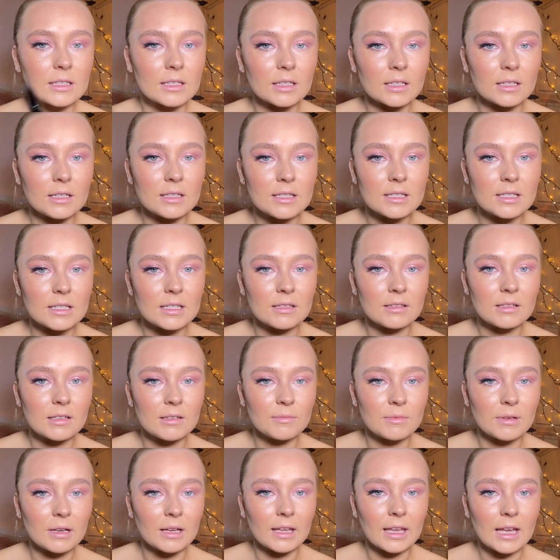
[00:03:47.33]
Can you see
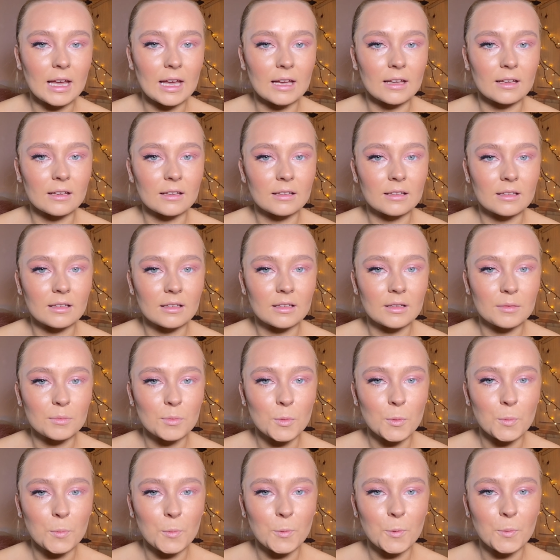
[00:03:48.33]
my cat?
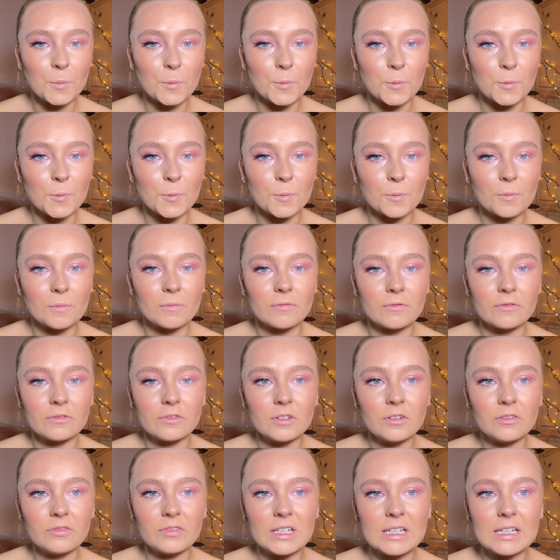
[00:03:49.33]

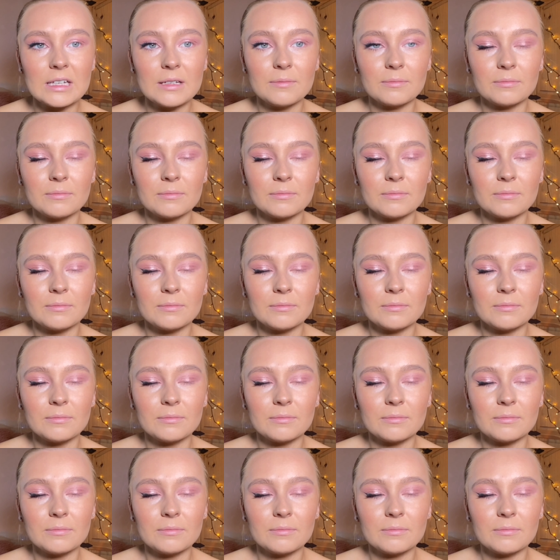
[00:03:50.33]
Fluffy!